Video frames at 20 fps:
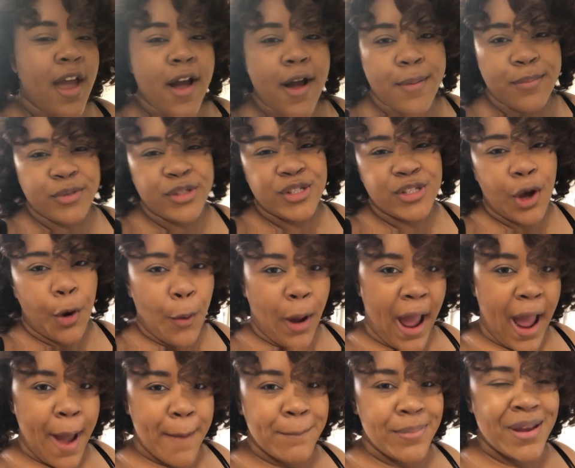I'm so
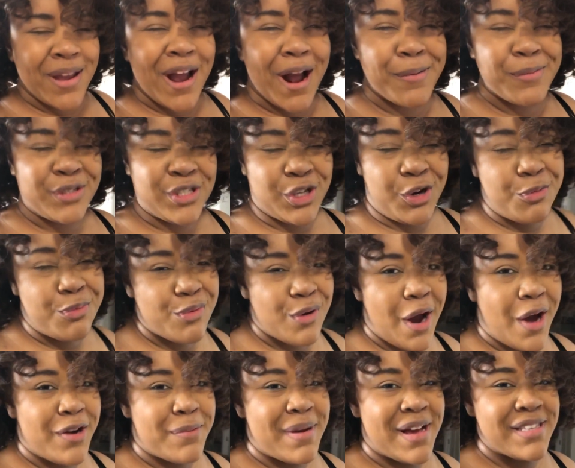happy. I'm so
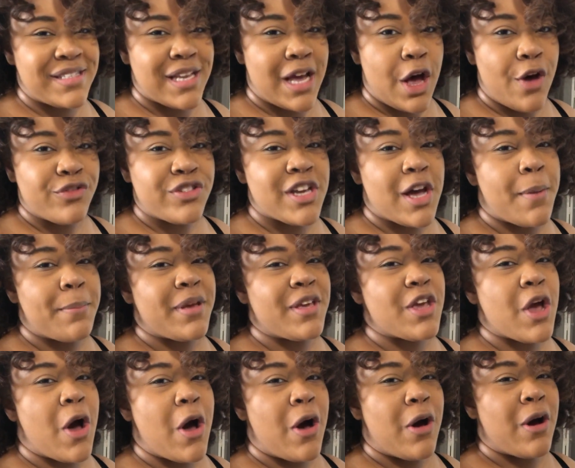proud of myself. Tell me
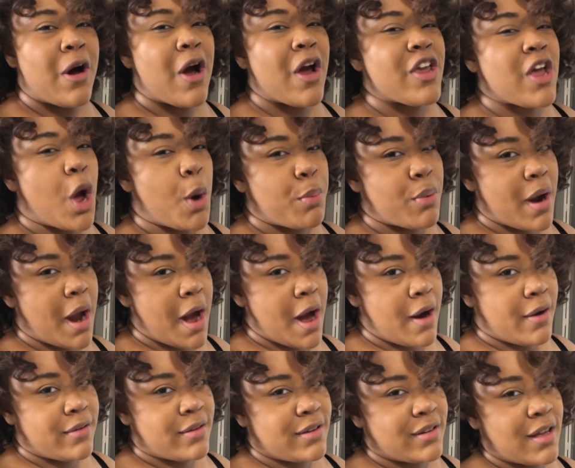y'all, are y'all
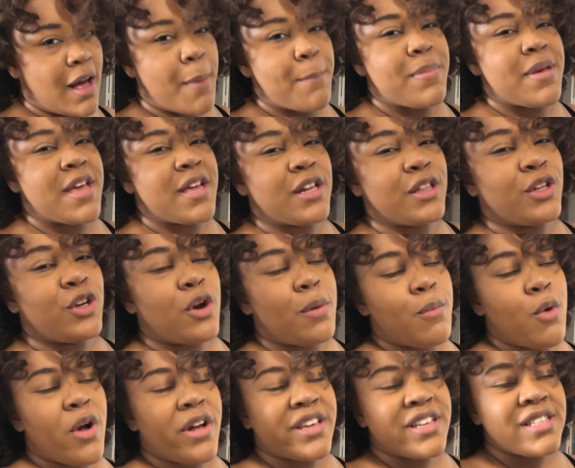proud? I'm being a little
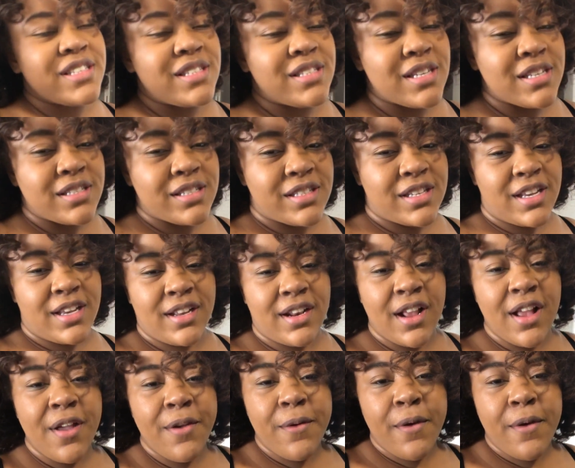more consistent.